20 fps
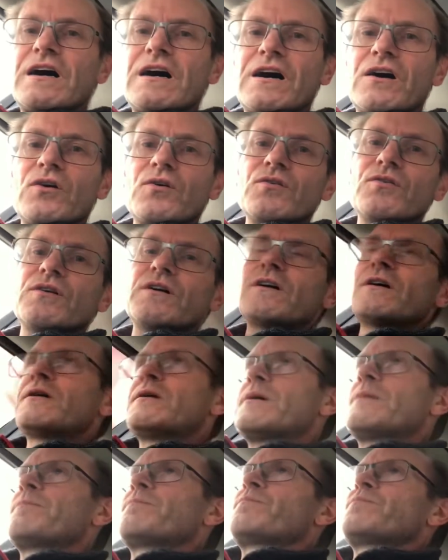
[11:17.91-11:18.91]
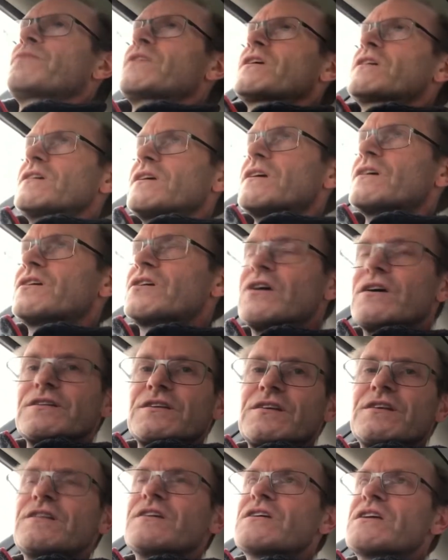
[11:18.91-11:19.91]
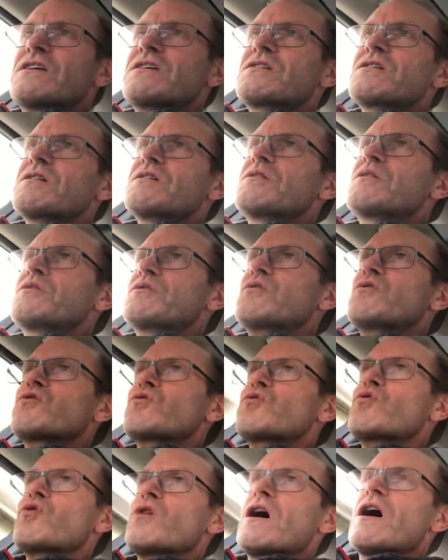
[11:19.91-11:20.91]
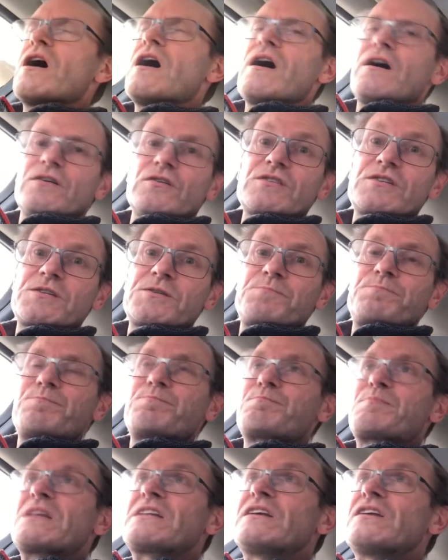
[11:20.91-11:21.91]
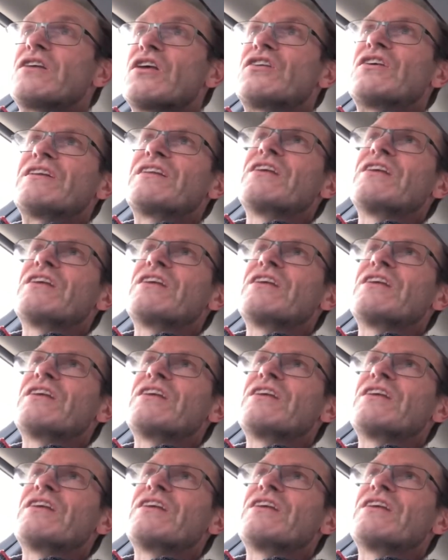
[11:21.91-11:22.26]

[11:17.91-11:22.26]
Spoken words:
I'll cut to the speeded